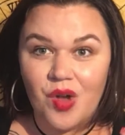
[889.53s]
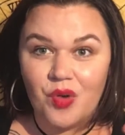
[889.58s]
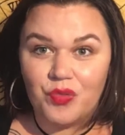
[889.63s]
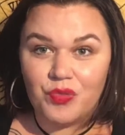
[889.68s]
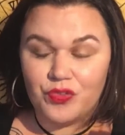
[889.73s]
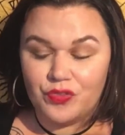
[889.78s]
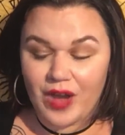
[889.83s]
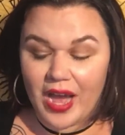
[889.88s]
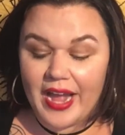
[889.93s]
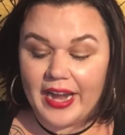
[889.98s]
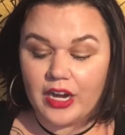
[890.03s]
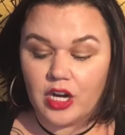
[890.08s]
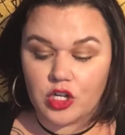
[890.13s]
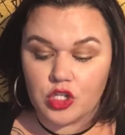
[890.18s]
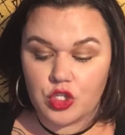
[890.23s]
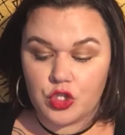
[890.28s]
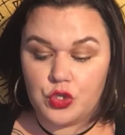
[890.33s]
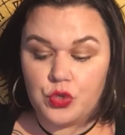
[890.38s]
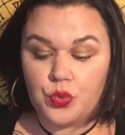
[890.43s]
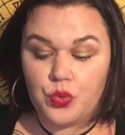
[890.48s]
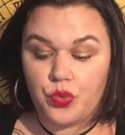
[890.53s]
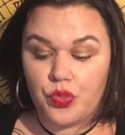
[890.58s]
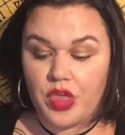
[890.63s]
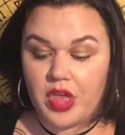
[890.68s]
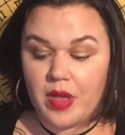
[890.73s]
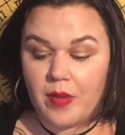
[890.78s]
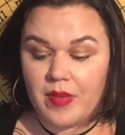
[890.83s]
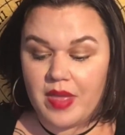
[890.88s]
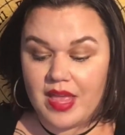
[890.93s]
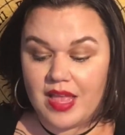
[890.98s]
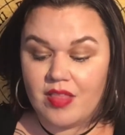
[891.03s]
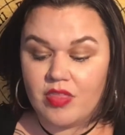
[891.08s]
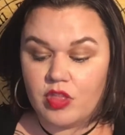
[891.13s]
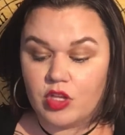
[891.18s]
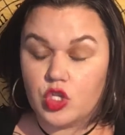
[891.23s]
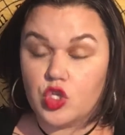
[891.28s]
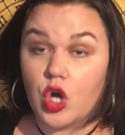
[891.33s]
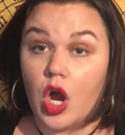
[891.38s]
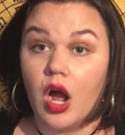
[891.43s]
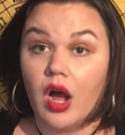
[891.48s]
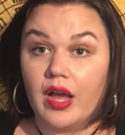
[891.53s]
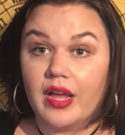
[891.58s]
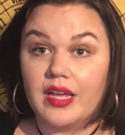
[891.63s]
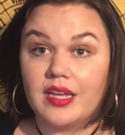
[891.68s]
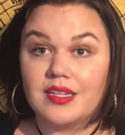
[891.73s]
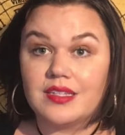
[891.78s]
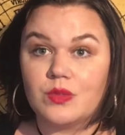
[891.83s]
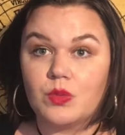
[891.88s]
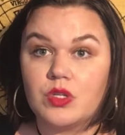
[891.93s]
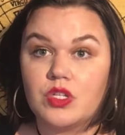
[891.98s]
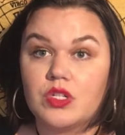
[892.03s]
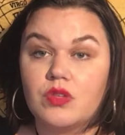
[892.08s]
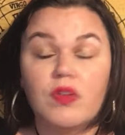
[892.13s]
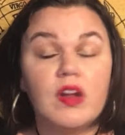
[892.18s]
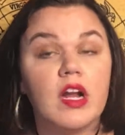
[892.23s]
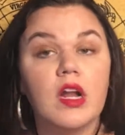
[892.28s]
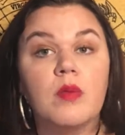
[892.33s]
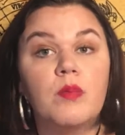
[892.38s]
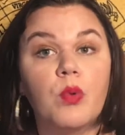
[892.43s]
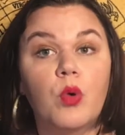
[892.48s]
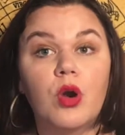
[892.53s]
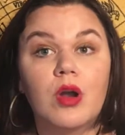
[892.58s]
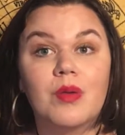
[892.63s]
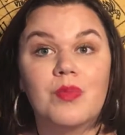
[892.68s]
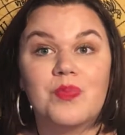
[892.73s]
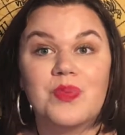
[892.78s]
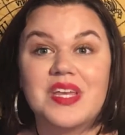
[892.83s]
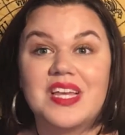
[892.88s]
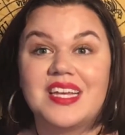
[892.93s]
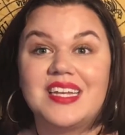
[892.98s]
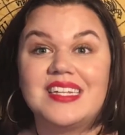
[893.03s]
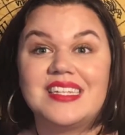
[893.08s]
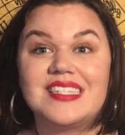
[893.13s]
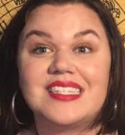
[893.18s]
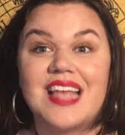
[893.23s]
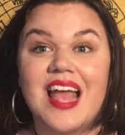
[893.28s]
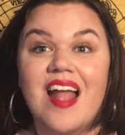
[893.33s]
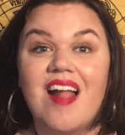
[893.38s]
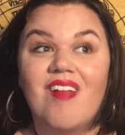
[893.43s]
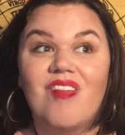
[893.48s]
fire to them in the drawings, which is very important because